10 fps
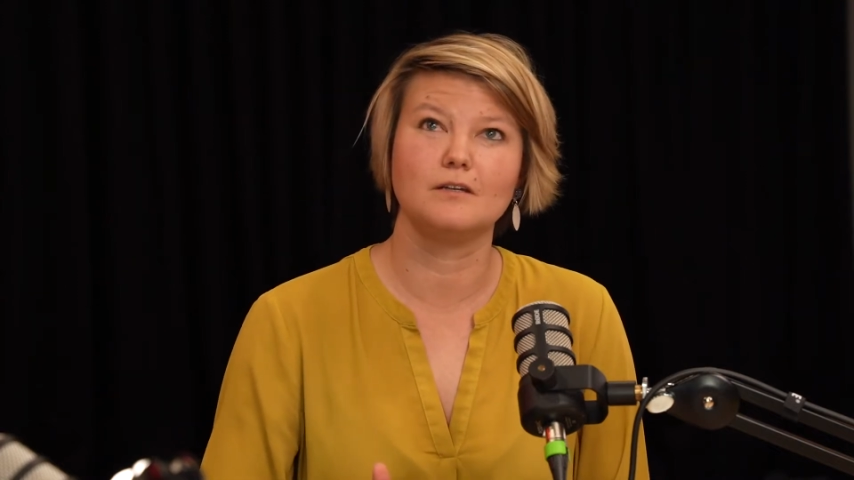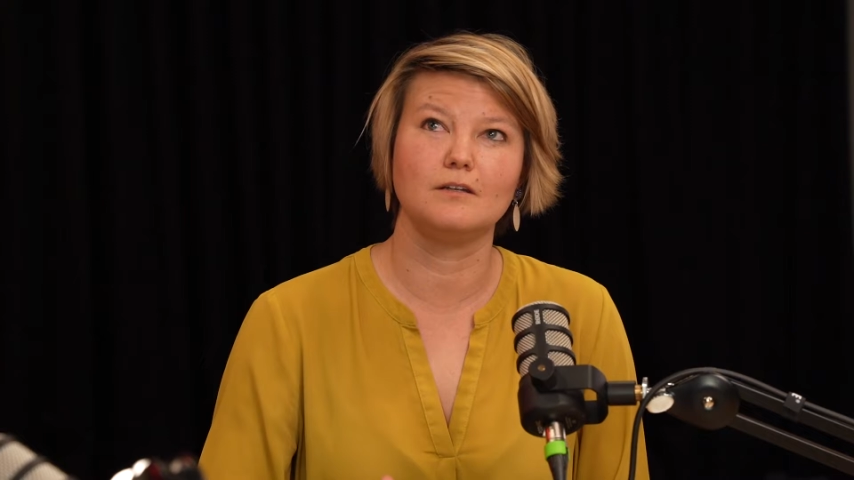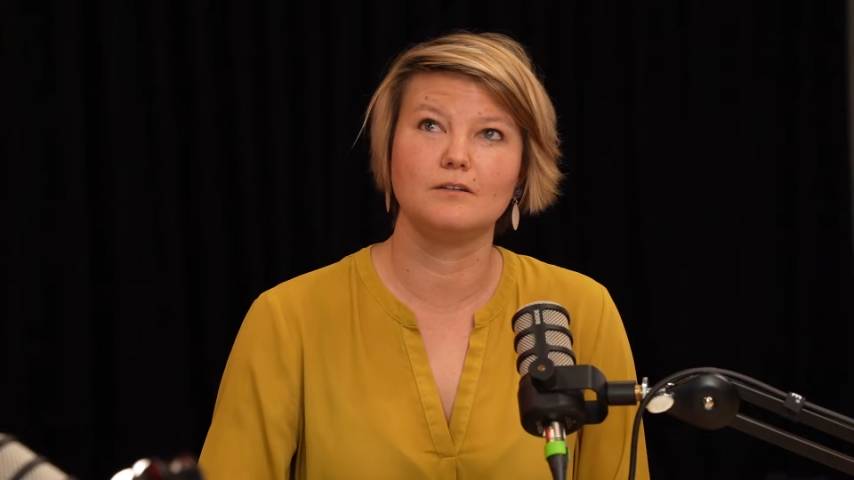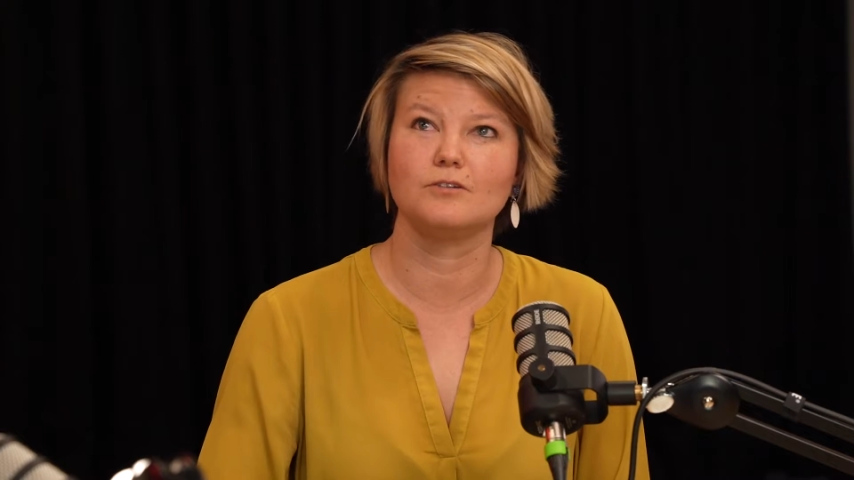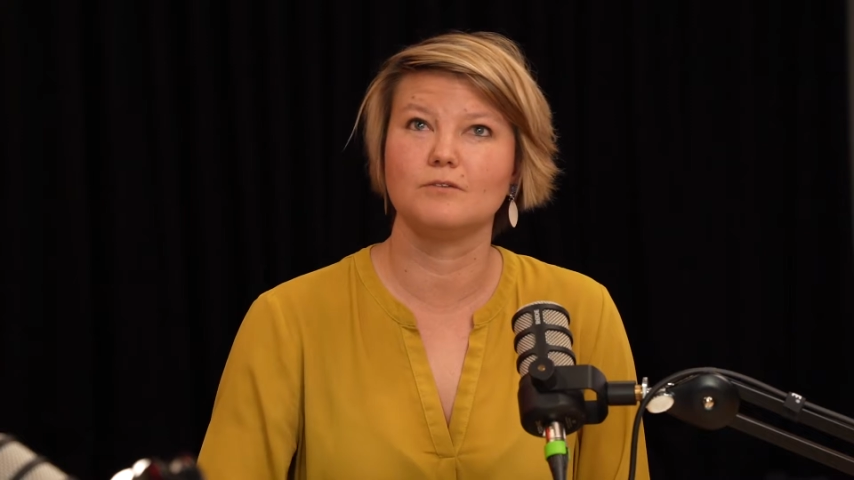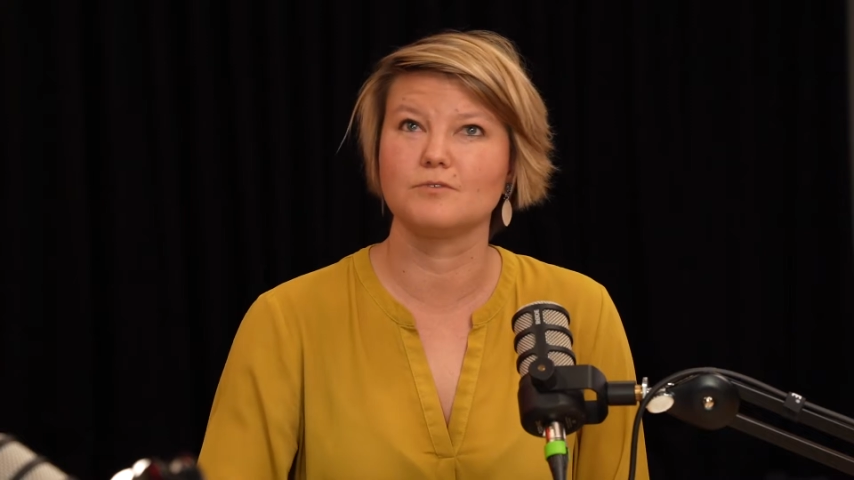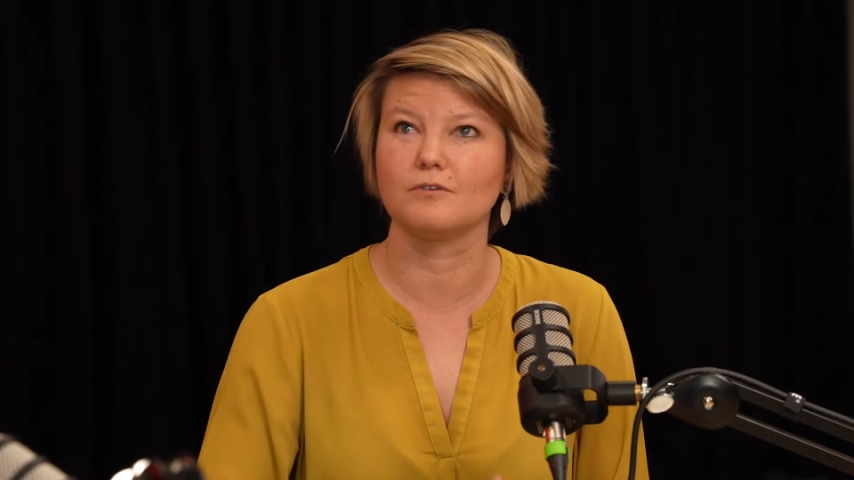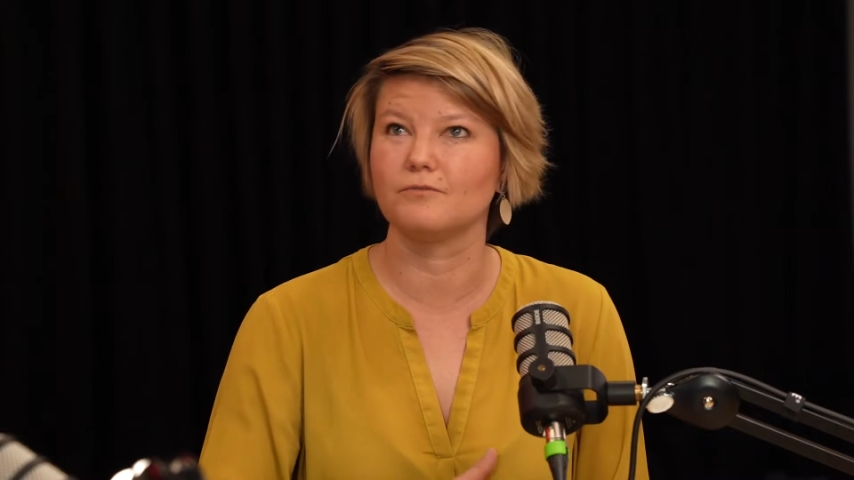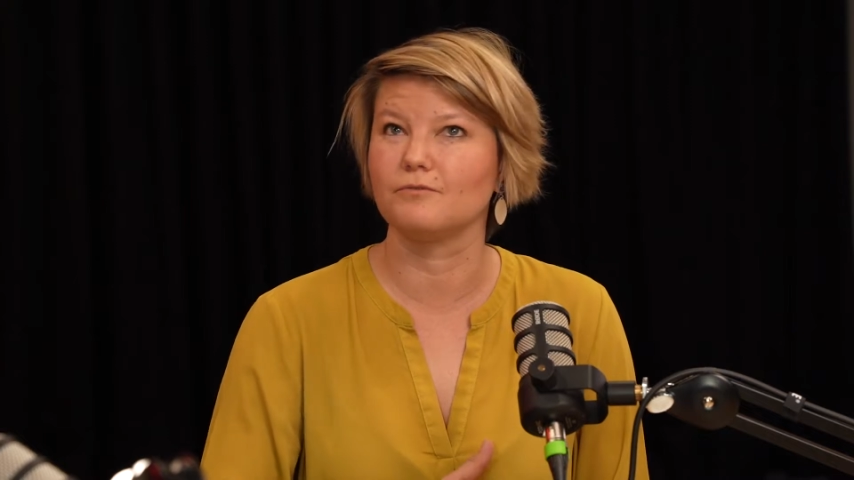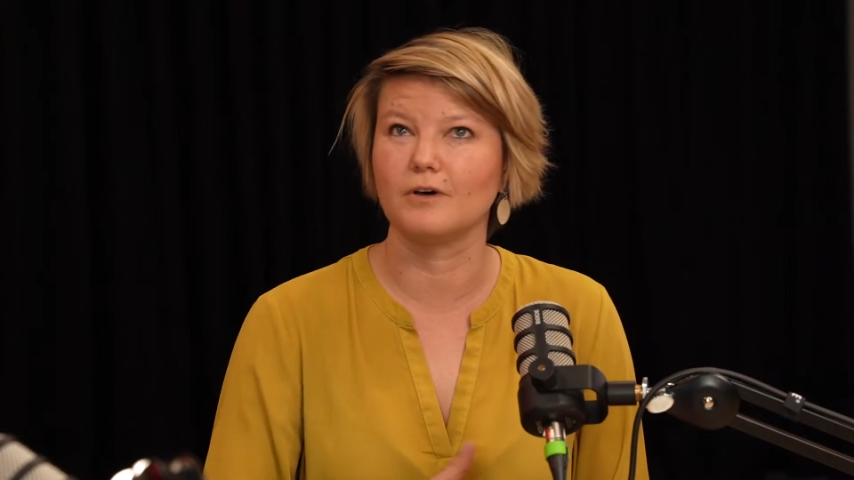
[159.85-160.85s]
in terms
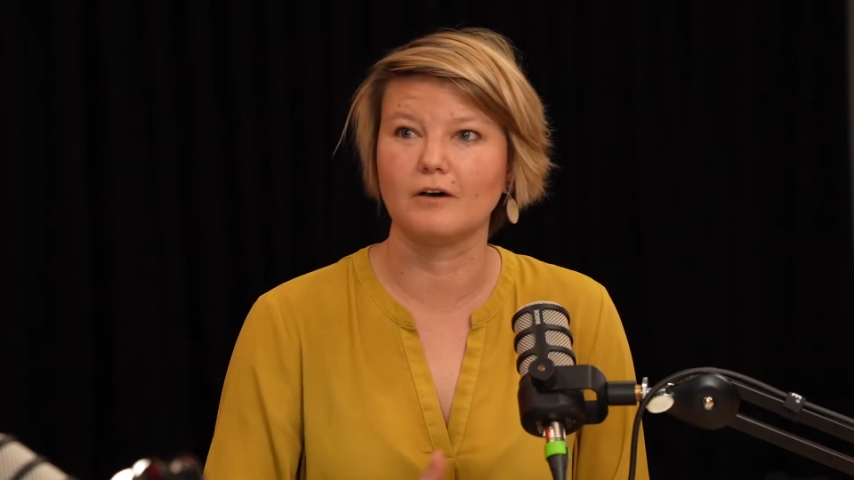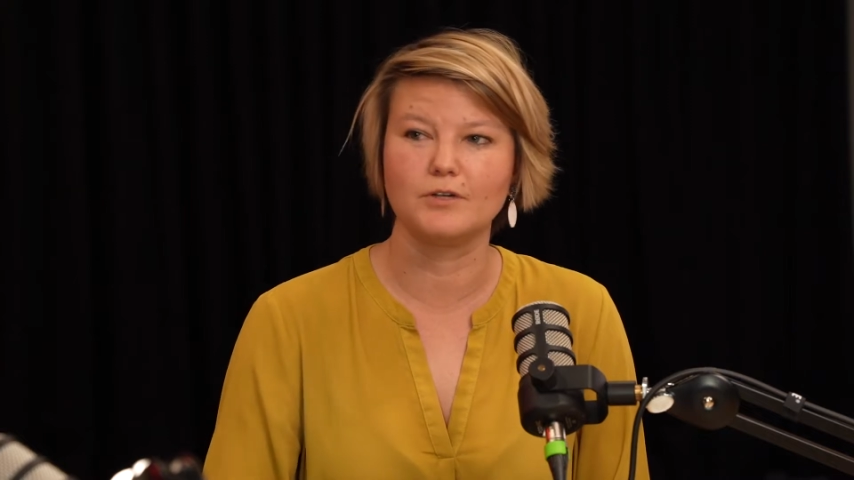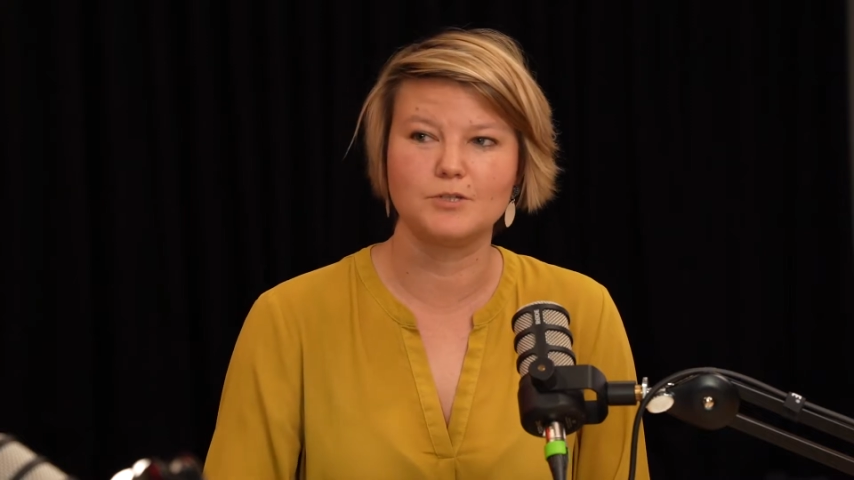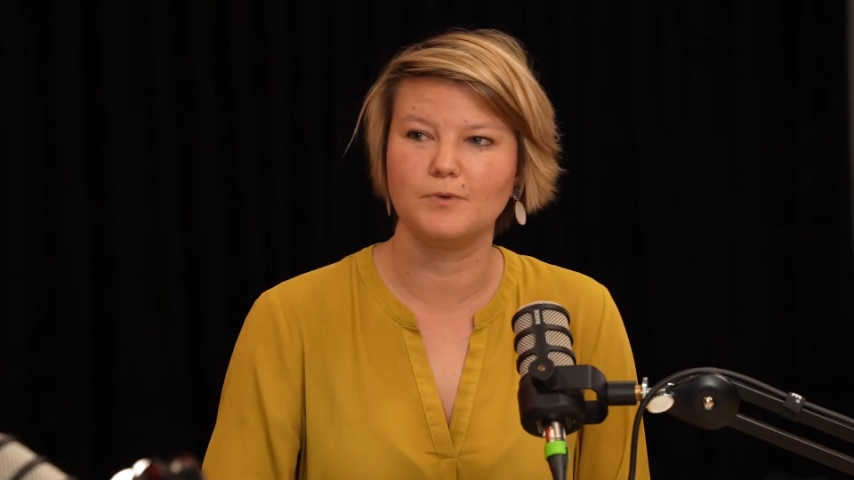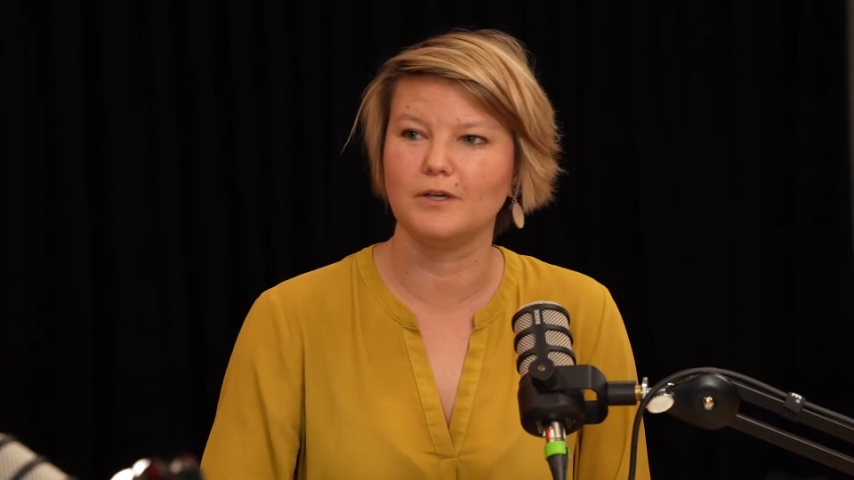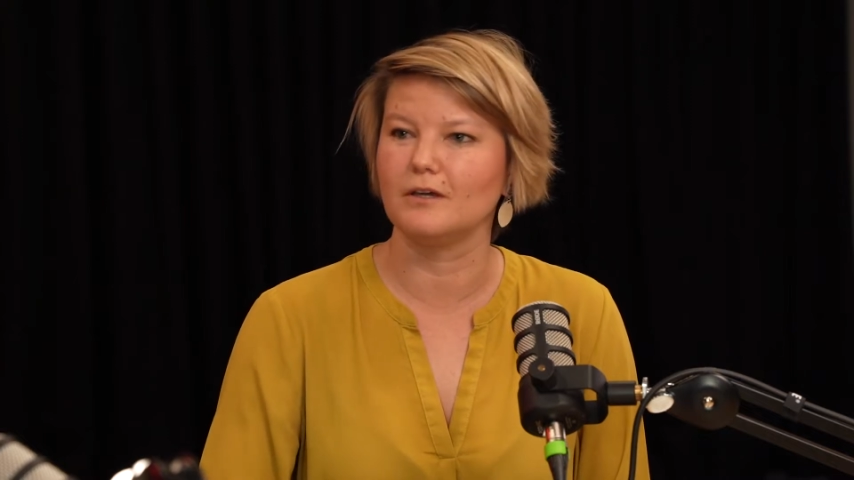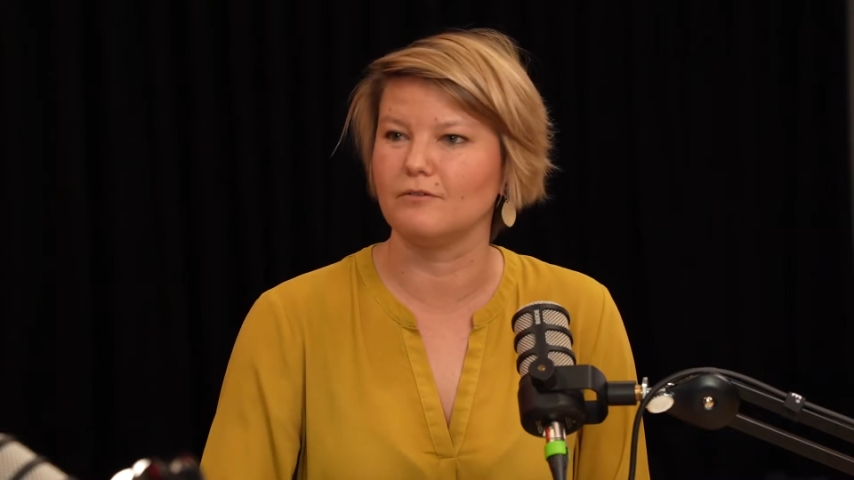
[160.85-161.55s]
of how we speak